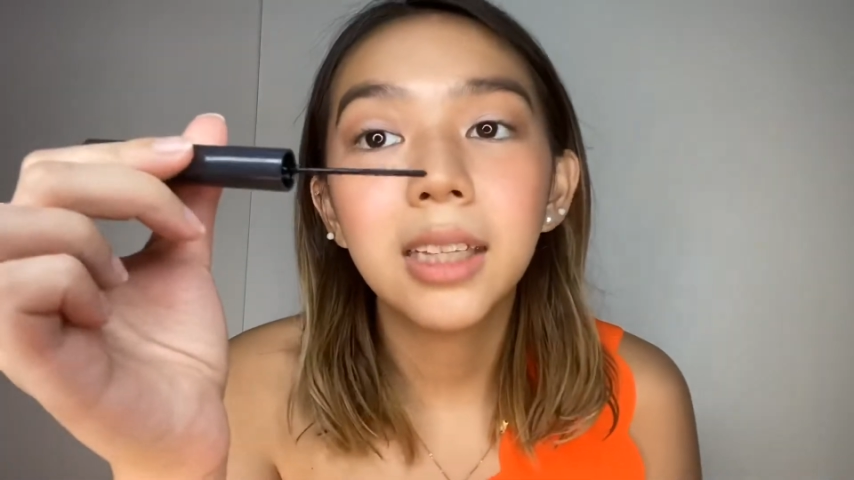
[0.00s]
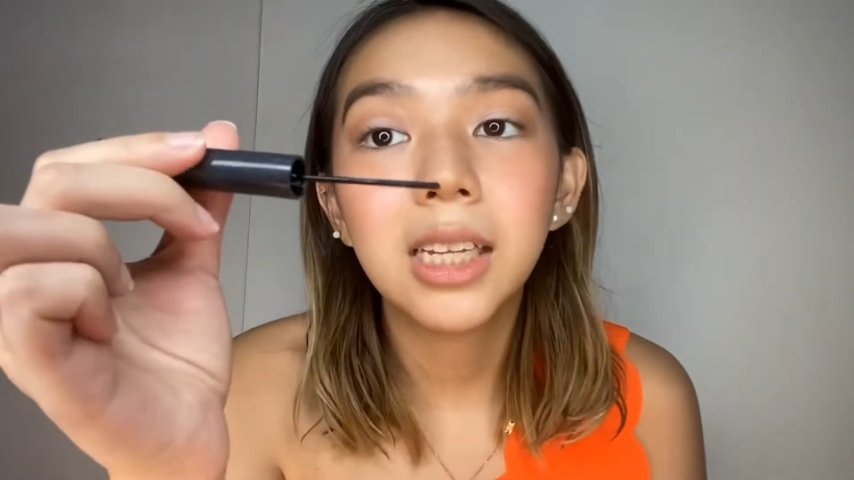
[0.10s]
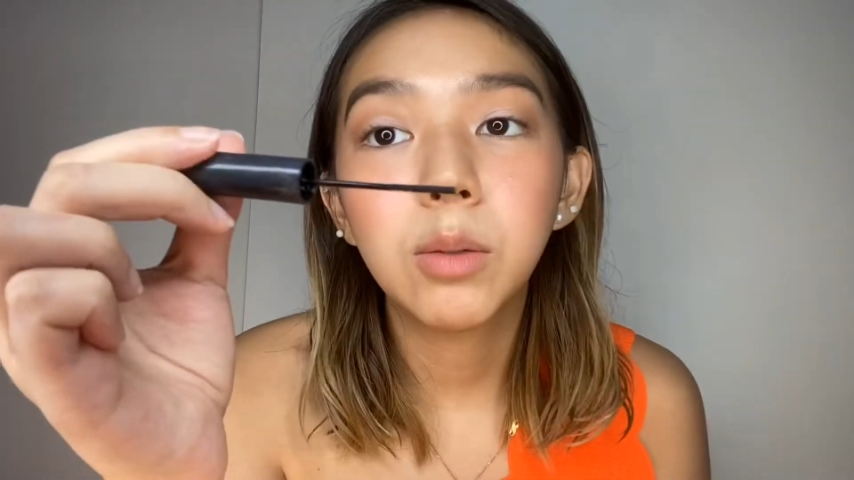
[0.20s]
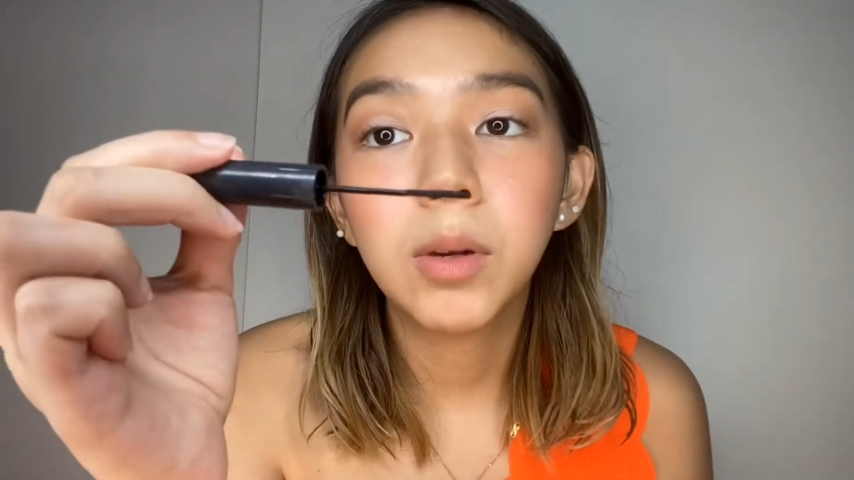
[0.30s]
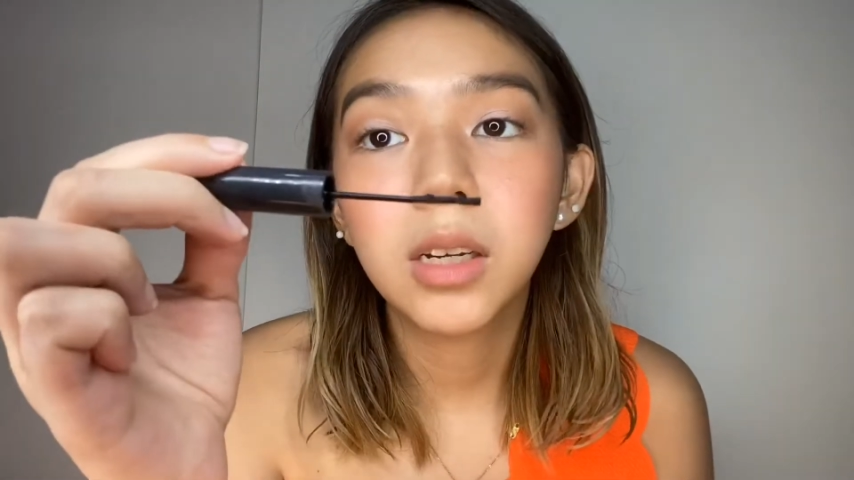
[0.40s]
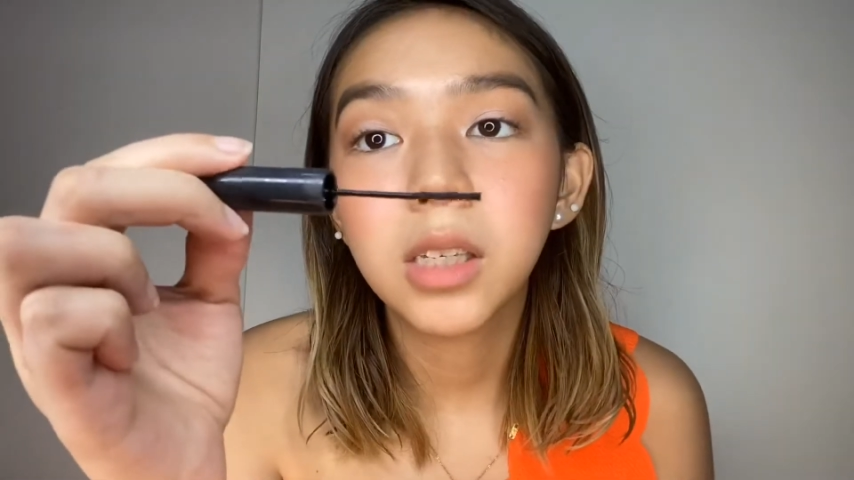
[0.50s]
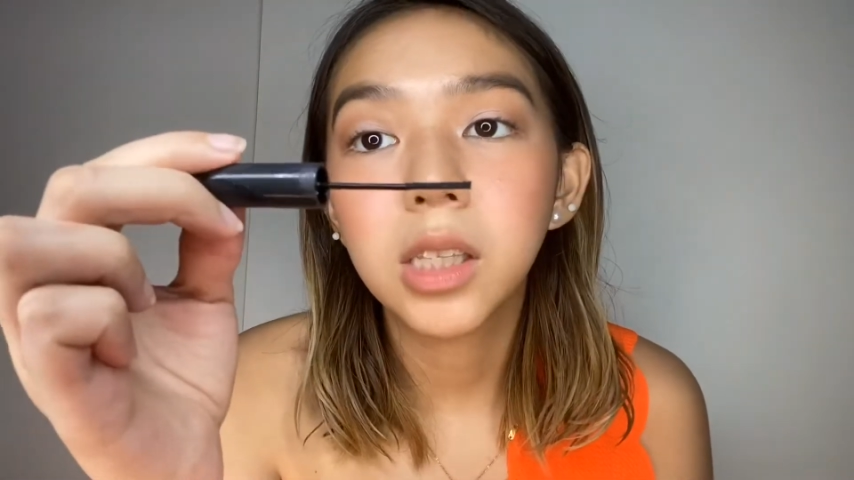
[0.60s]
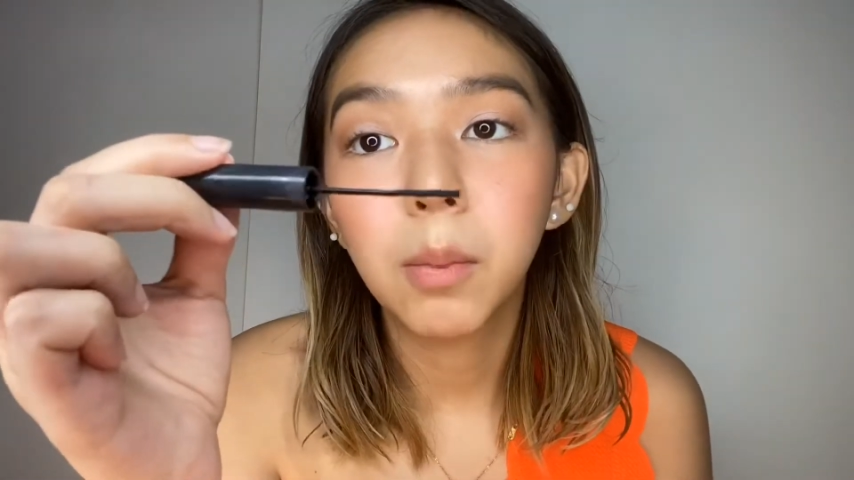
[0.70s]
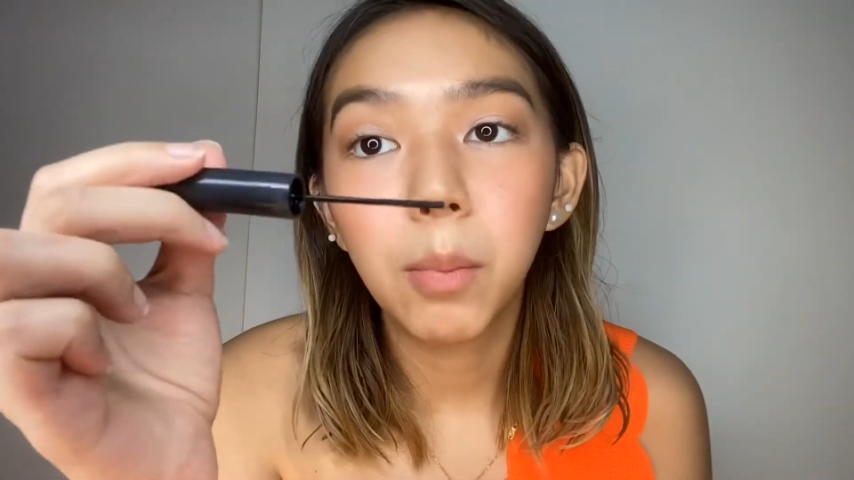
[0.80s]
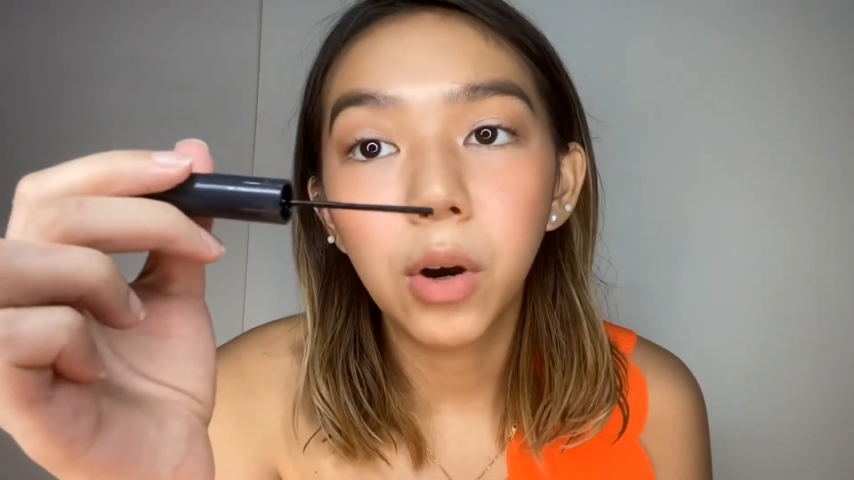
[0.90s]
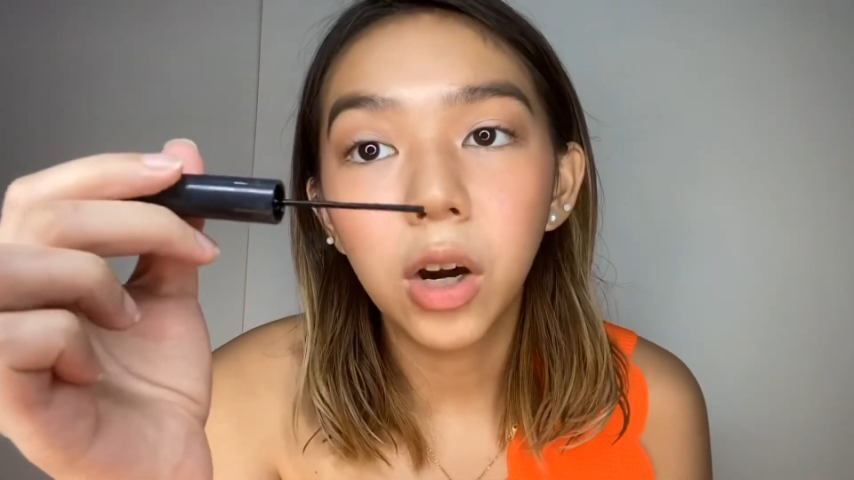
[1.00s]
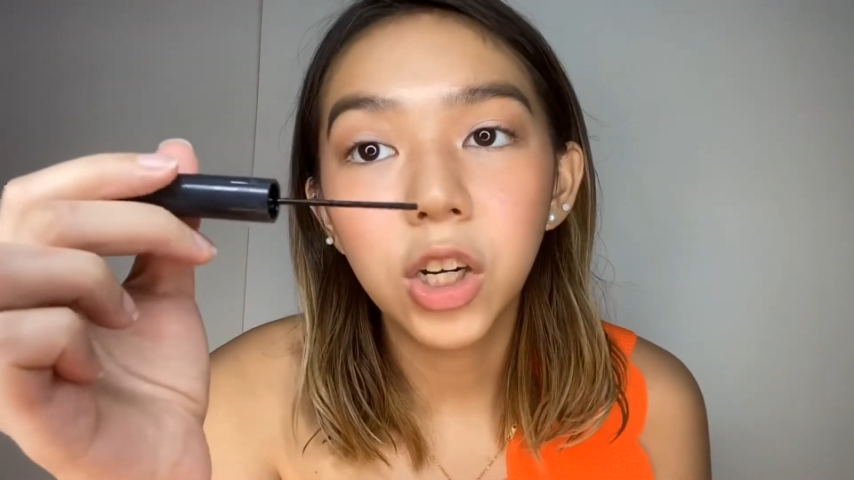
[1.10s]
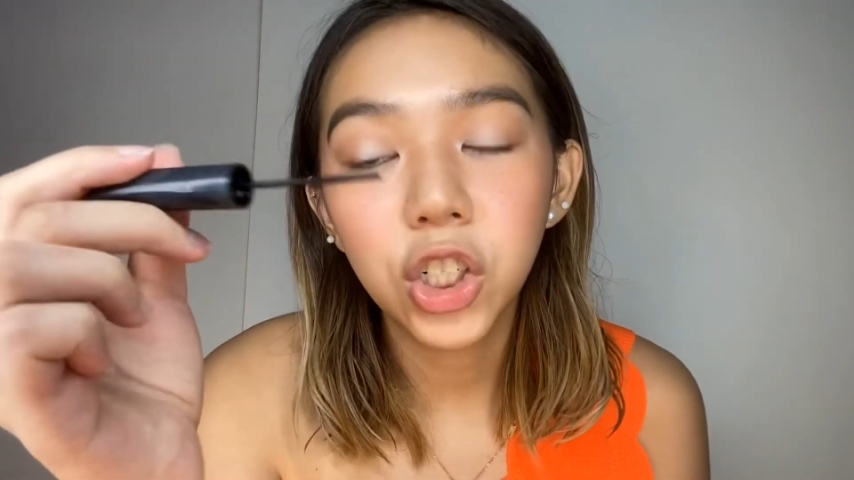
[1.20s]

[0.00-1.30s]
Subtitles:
is because the brush